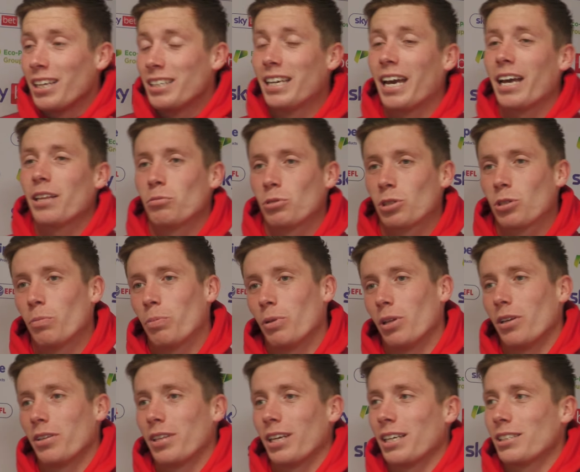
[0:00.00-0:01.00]
Yeah, there was a
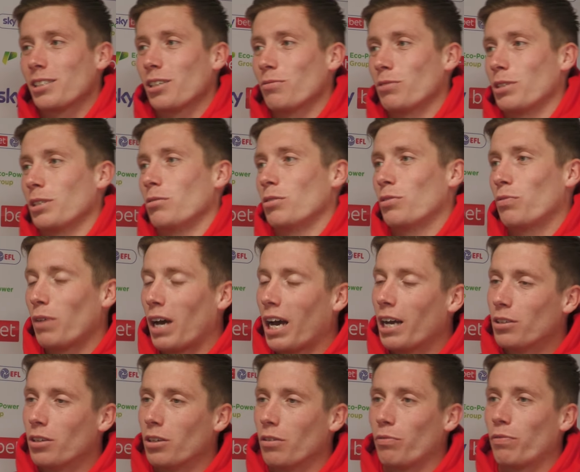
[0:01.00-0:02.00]
couple of things. Obviously, it was
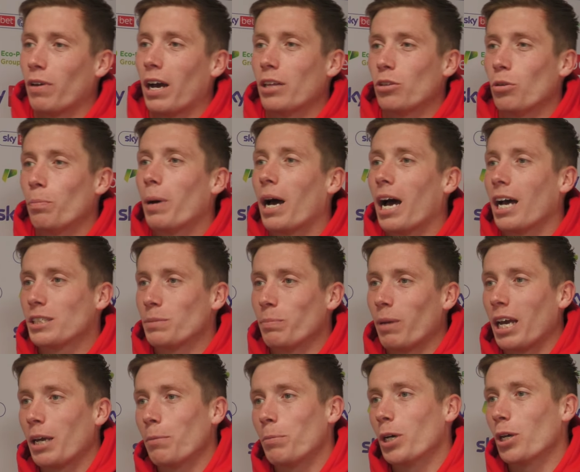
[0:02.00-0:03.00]
final pass
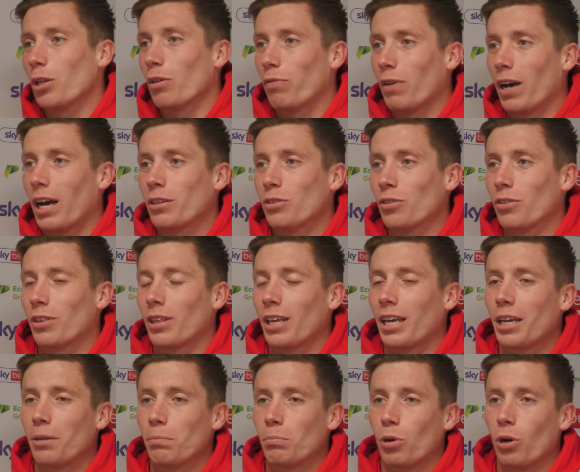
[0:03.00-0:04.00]
maybe, or the final
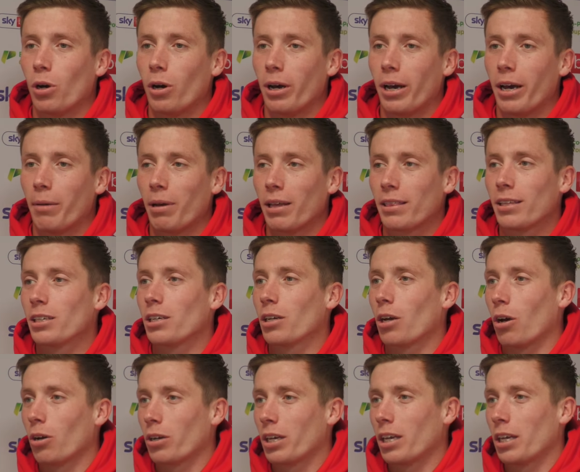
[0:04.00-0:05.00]
thing. But I think you
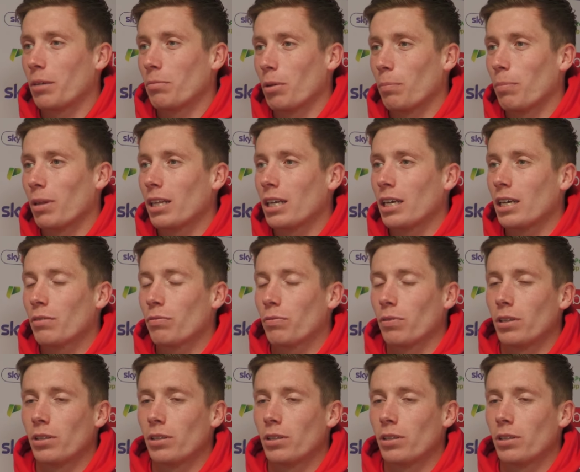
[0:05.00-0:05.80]
got to keep the belief,